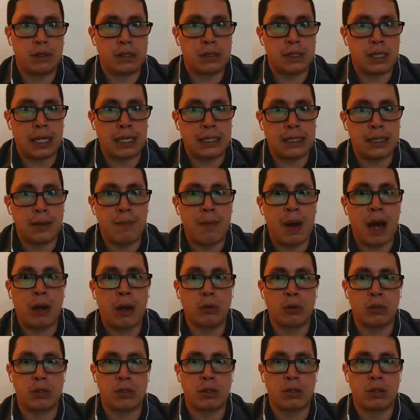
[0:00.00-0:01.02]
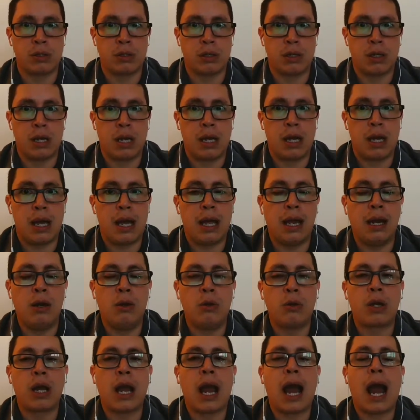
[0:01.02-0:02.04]
Take them out and
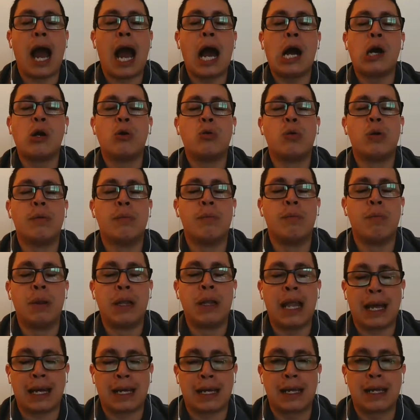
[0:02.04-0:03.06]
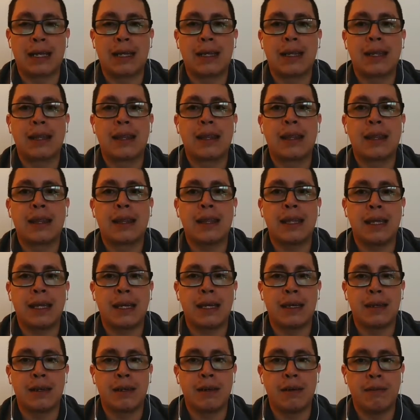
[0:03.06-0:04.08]
look how a black,
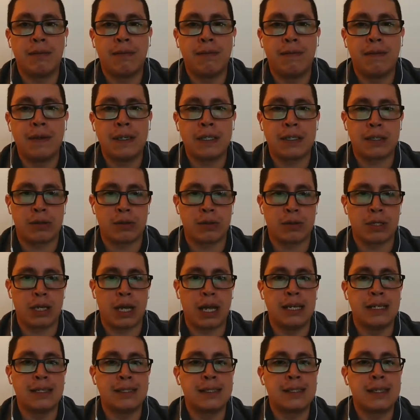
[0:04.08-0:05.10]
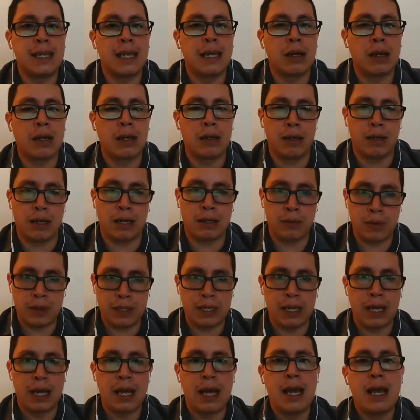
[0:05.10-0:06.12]
thick, viscous, and sticky liquid
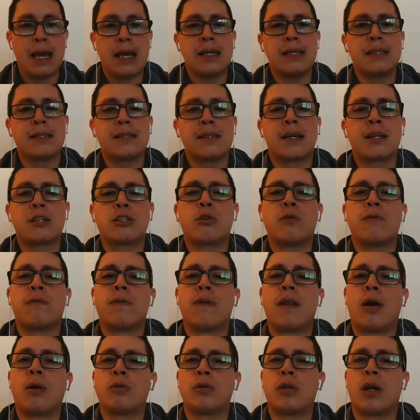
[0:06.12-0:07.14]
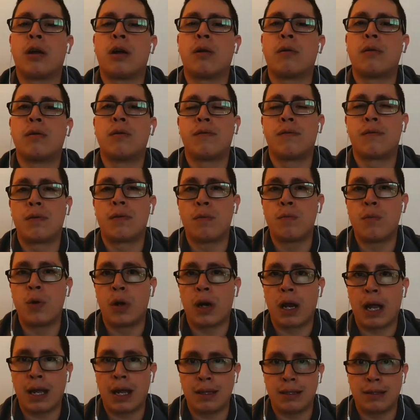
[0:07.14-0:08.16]
starts to flow down from your
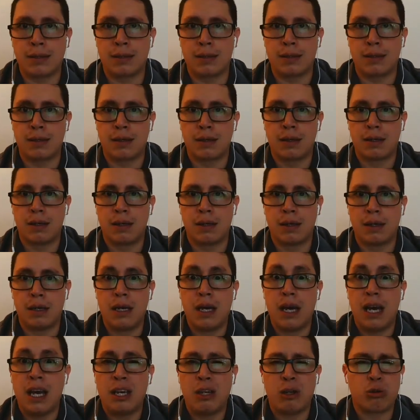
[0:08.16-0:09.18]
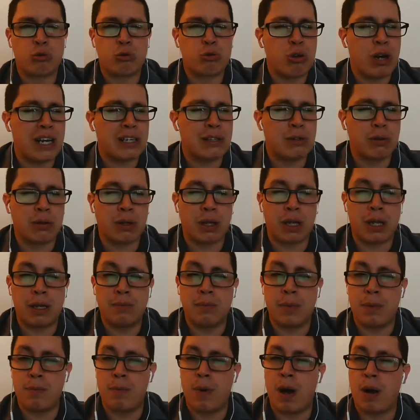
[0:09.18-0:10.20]
hands. You try to clean
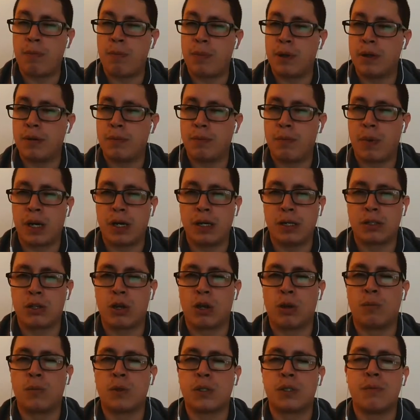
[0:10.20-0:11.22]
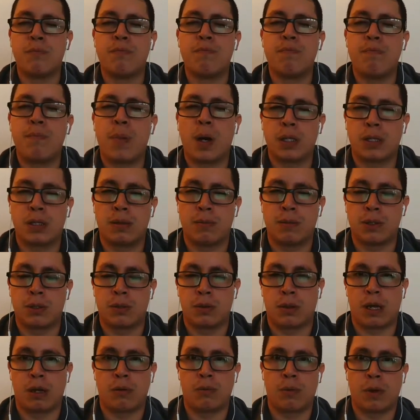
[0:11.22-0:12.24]
them up, but it's almost impossible to
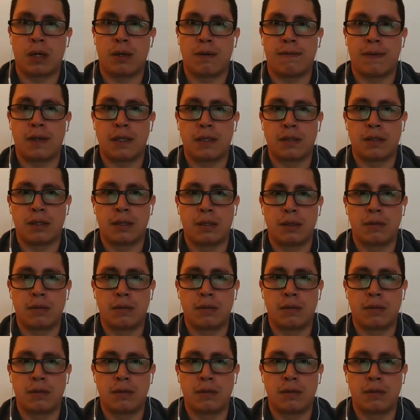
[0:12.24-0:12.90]
get rid of it.